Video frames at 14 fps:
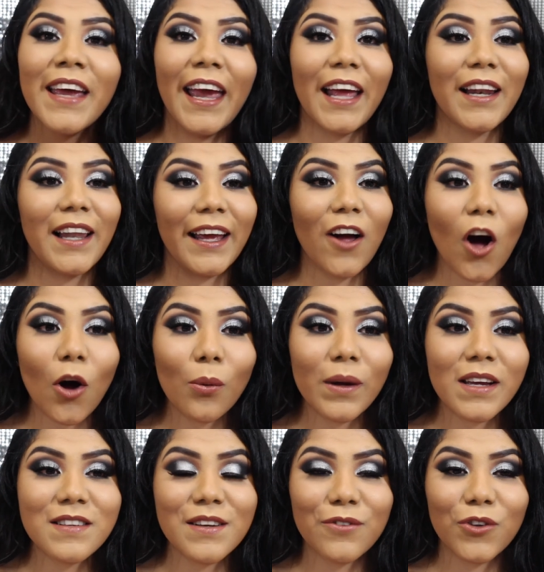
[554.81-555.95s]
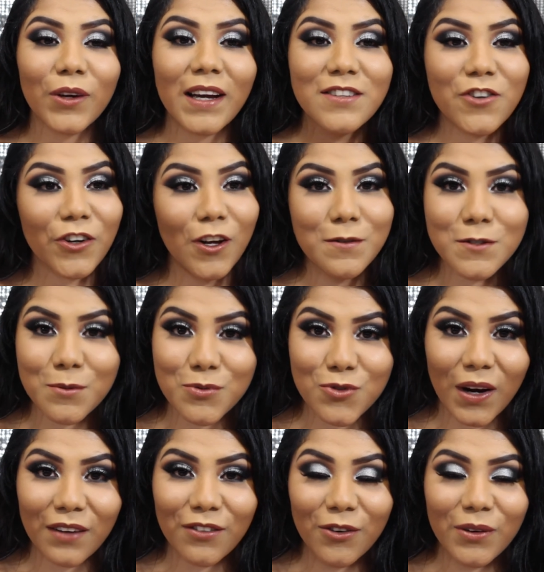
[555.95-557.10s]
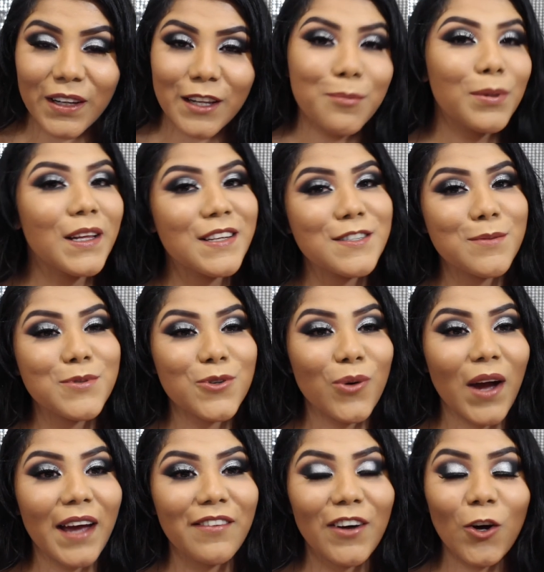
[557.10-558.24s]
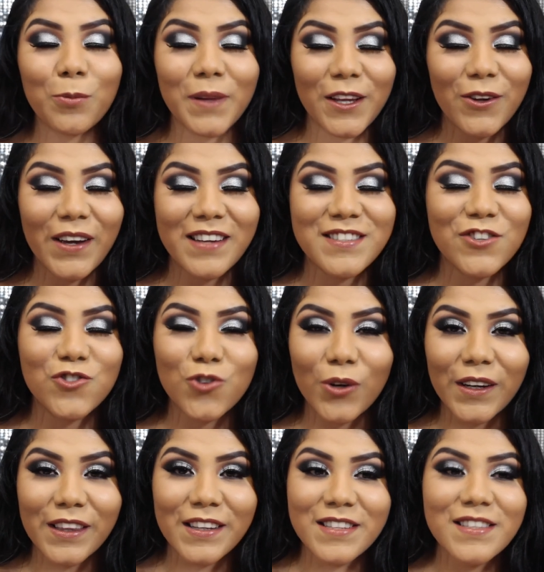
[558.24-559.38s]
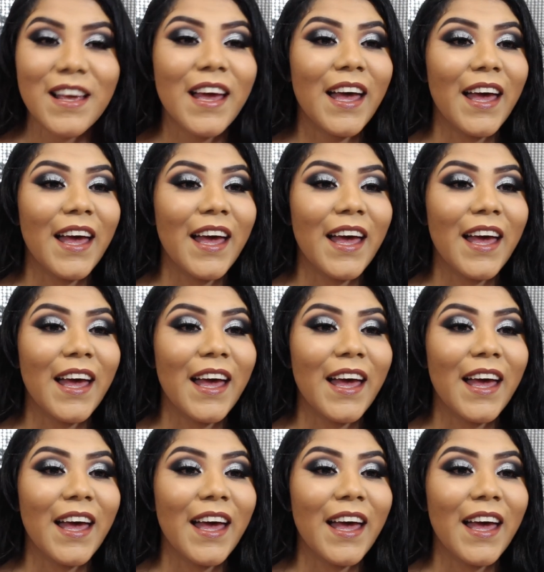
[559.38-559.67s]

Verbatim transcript: And like always, if you guys are not subscribed already, please subscribe. I hope that you guys enjoyed this